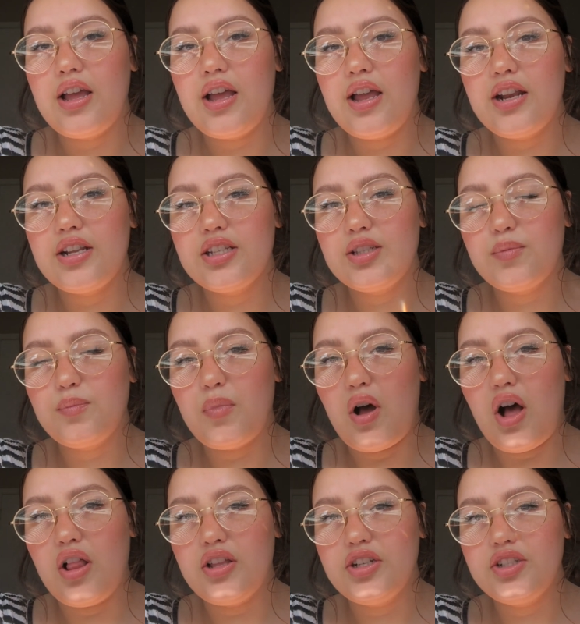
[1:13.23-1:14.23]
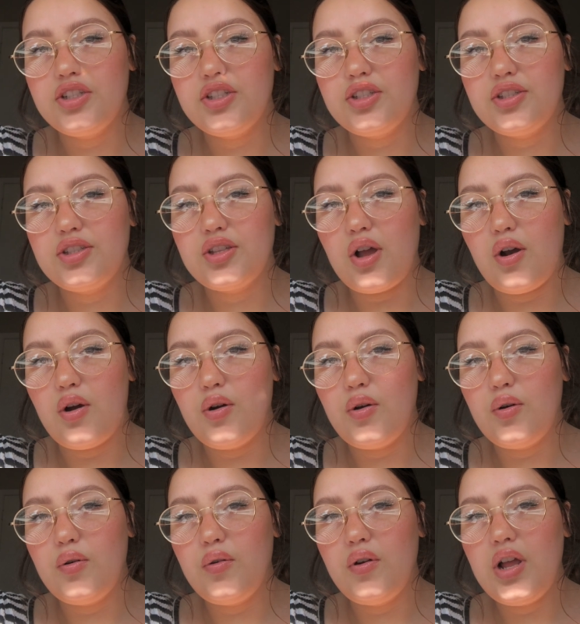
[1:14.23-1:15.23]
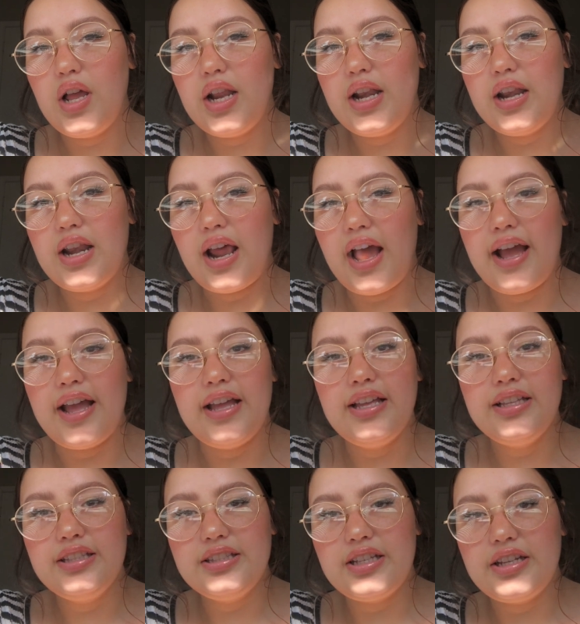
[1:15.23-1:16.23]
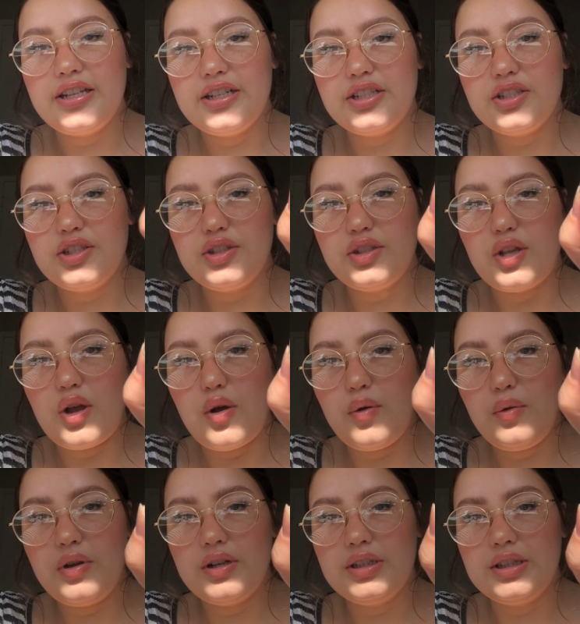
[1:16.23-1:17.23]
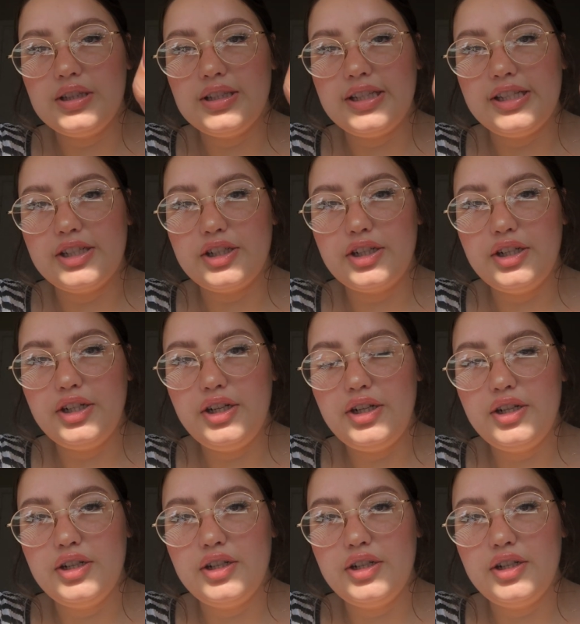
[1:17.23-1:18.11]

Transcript: and is polished so nice and it's so clear.